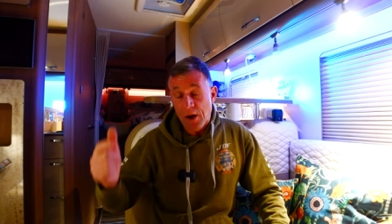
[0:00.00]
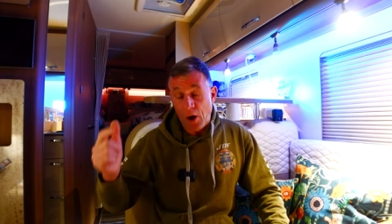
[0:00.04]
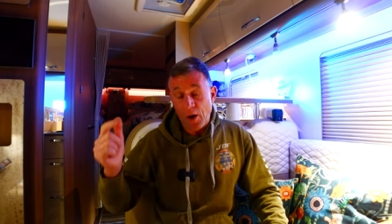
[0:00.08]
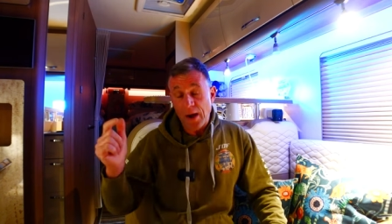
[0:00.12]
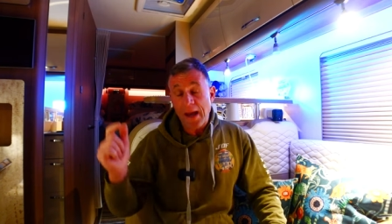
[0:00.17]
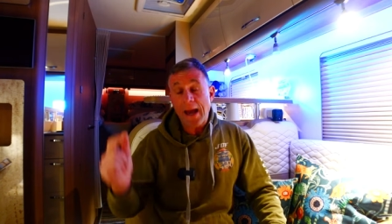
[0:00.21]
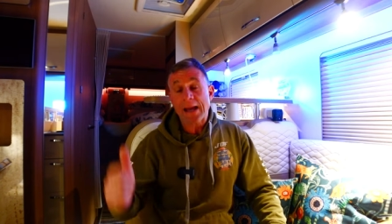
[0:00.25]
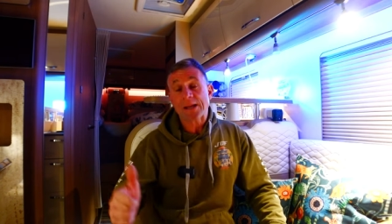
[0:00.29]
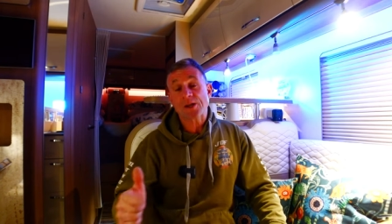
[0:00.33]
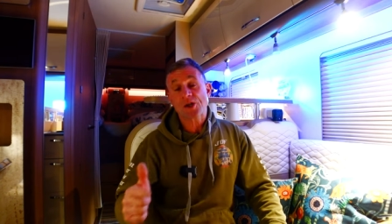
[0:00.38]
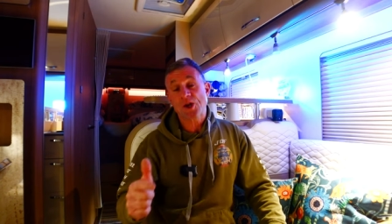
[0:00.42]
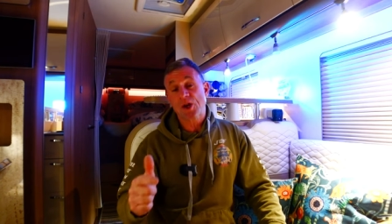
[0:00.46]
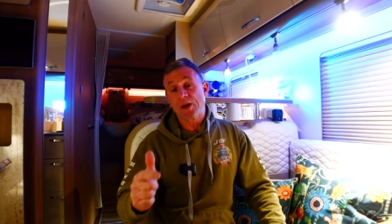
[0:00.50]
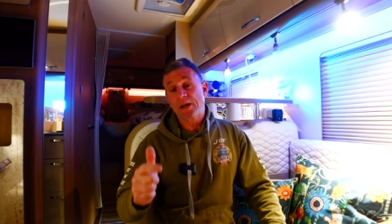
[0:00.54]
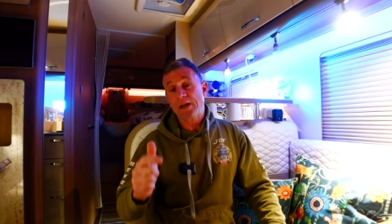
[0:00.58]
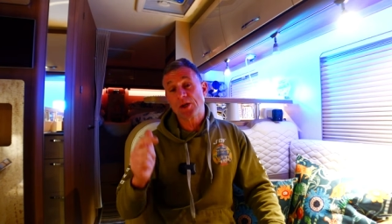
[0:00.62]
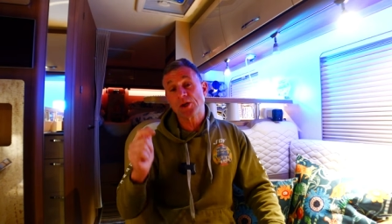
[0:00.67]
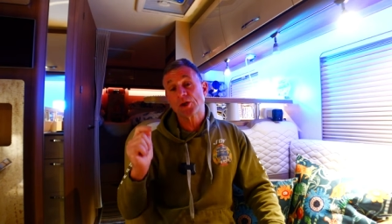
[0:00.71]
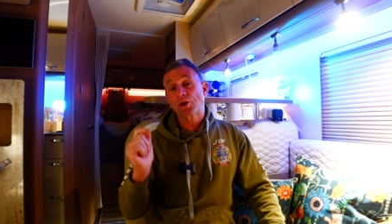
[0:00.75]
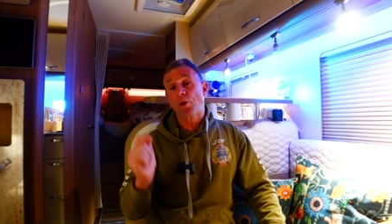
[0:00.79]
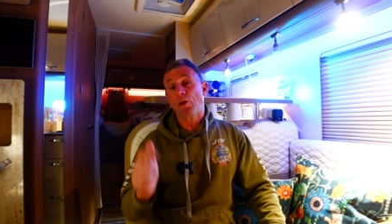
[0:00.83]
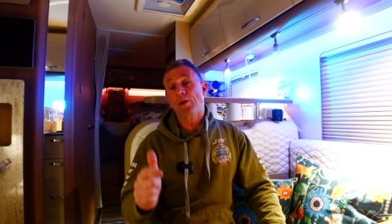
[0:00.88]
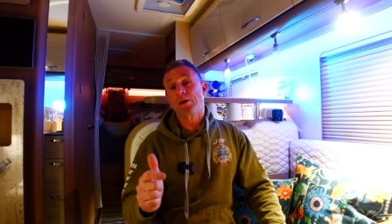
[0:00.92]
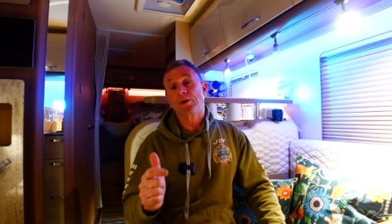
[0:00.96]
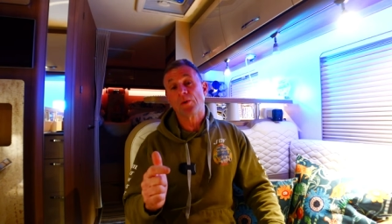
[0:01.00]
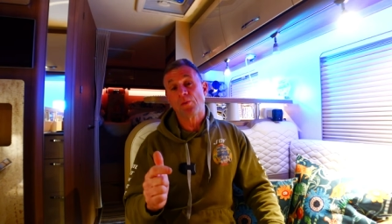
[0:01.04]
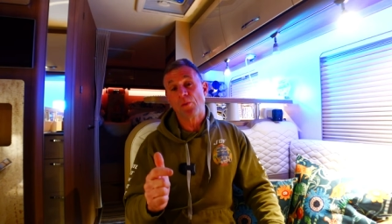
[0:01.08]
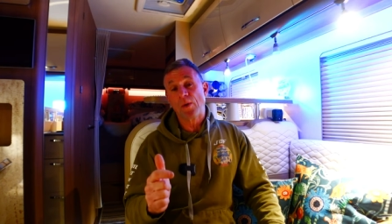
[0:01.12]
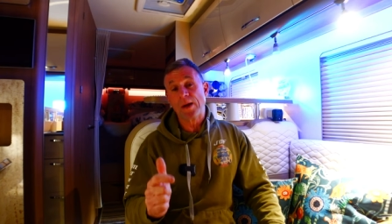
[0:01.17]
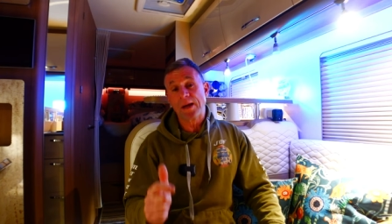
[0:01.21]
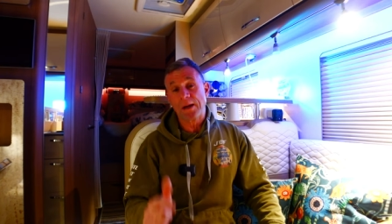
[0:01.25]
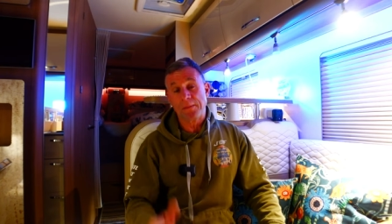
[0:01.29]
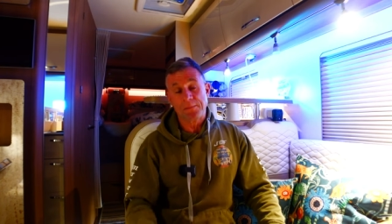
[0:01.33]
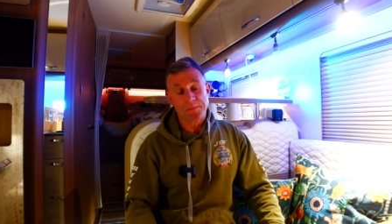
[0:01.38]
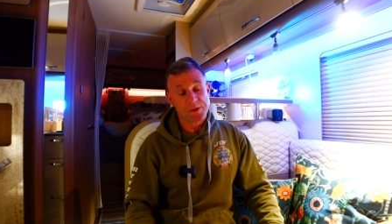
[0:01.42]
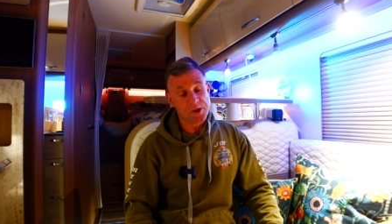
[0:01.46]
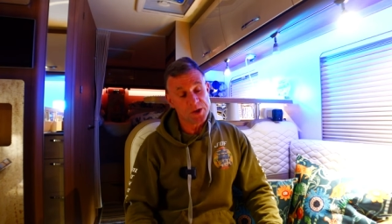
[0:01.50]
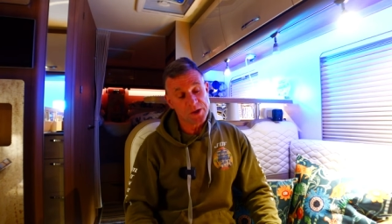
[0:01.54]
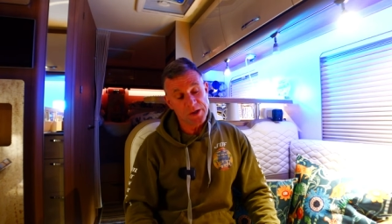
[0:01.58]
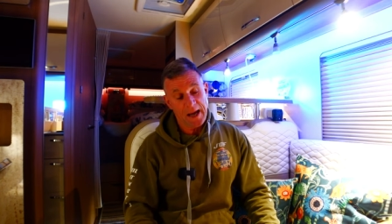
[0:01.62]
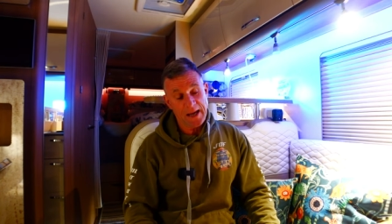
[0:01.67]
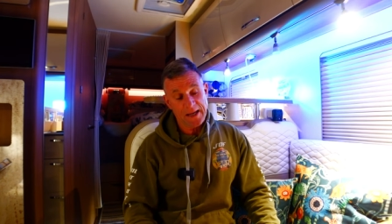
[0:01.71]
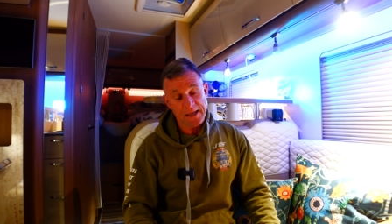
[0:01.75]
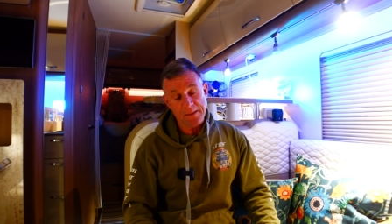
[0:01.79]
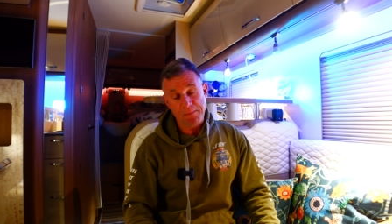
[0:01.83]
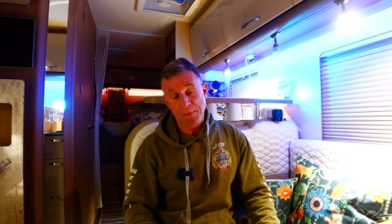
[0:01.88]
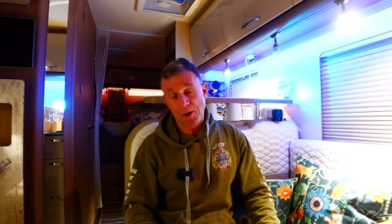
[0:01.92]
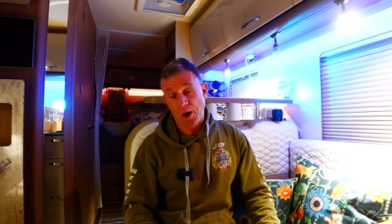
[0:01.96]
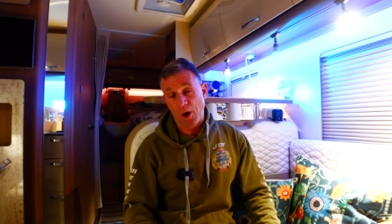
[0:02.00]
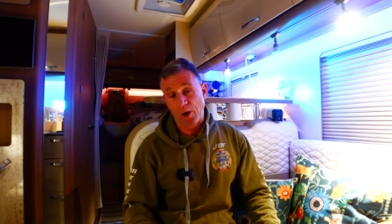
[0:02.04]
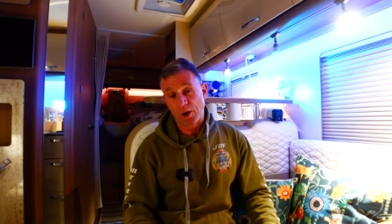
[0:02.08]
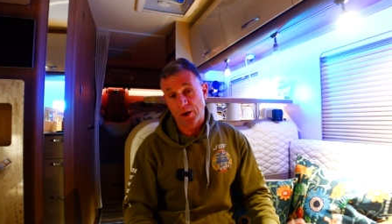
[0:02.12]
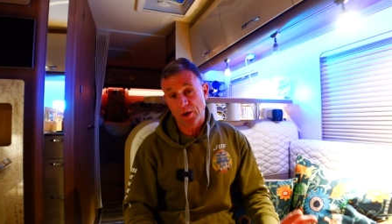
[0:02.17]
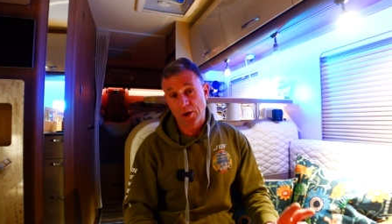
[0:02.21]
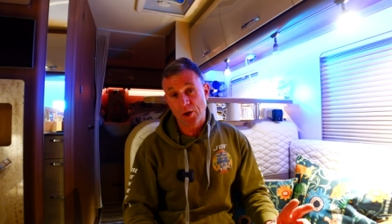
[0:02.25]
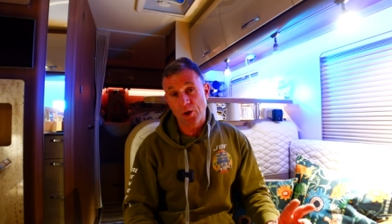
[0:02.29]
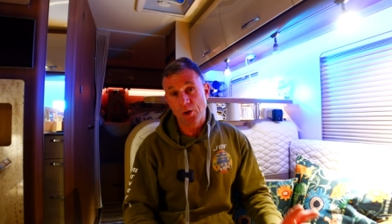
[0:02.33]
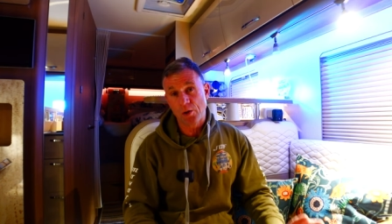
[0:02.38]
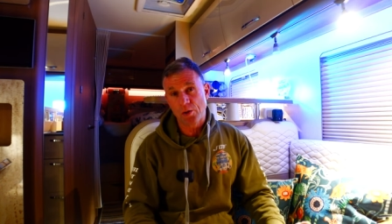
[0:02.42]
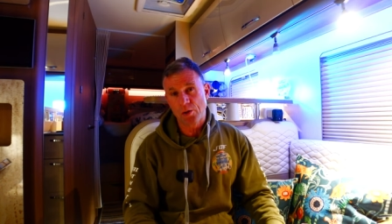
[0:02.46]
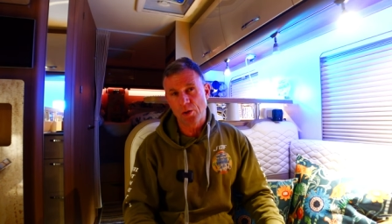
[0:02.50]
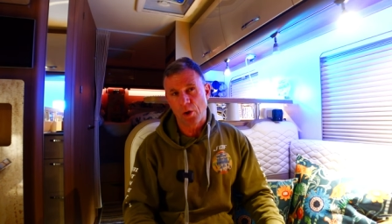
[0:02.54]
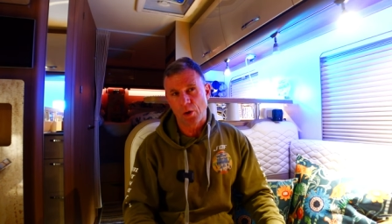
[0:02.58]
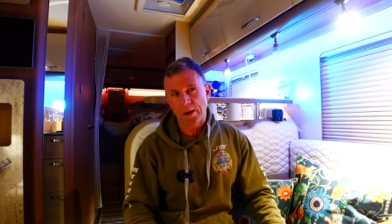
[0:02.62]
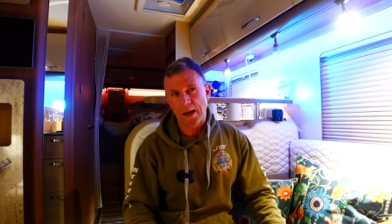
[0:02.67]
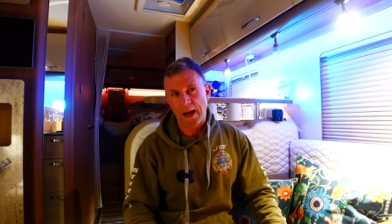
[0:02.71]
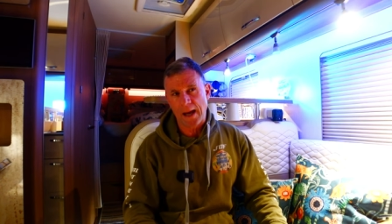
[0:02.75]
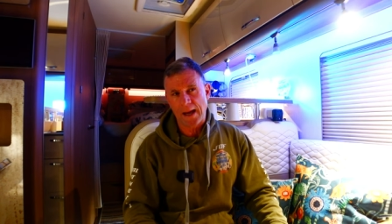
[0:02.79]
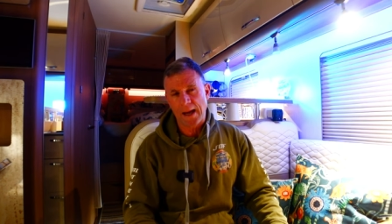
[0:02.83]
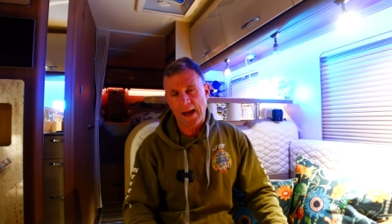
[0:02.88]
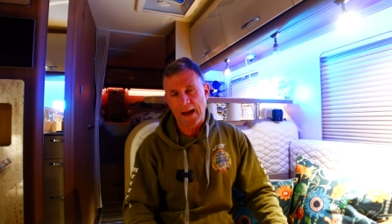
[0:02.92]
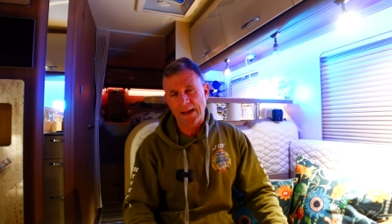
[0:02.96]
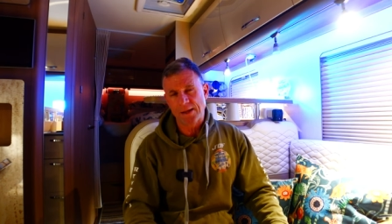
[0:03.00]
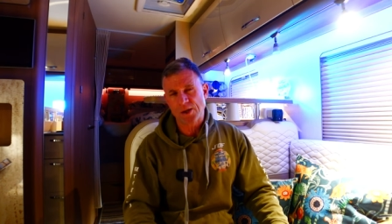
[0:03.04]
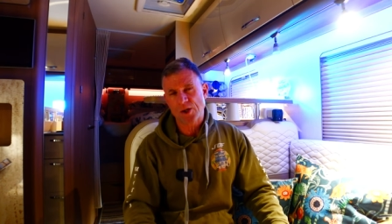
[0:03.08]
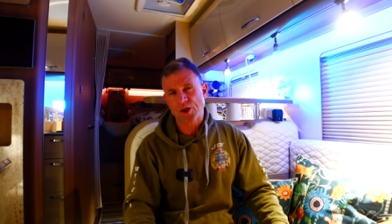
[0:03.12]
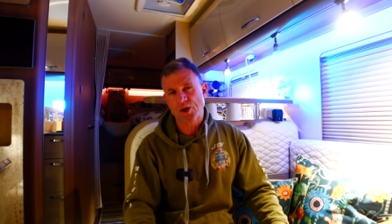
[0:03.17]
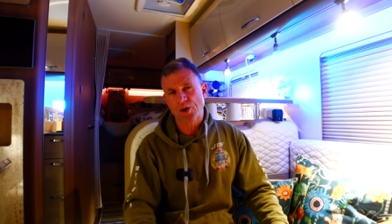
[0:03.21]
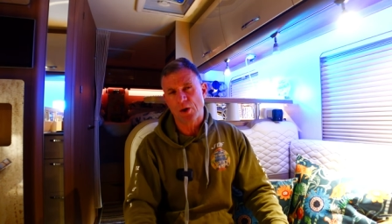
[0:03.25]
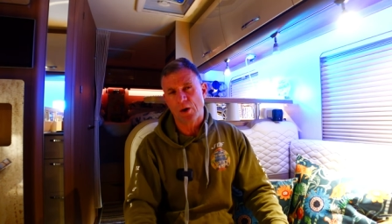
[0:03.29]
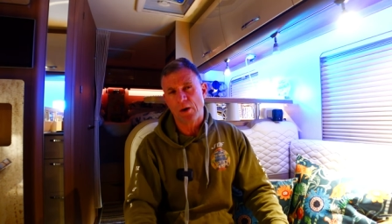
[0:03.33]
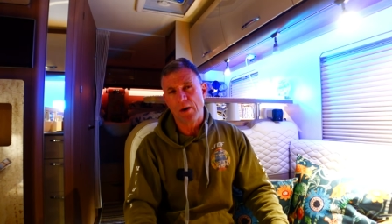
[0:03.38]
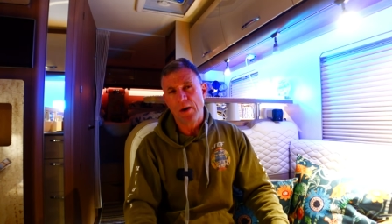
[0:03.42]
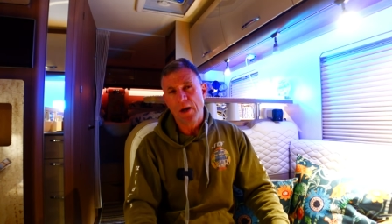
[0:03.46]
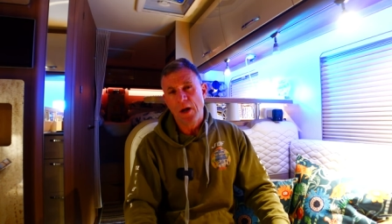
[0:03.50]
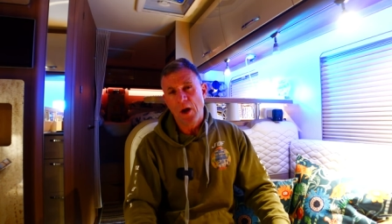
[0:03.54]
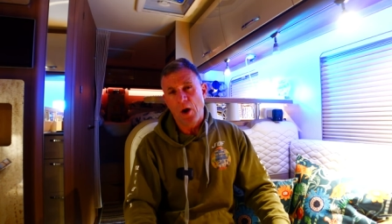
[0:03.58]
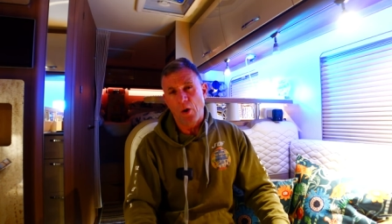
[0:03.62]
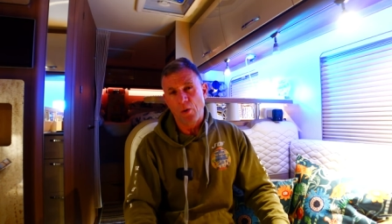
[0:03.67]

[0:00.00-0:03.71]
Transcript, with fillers: I actually tried to ring them today but I could not get an answer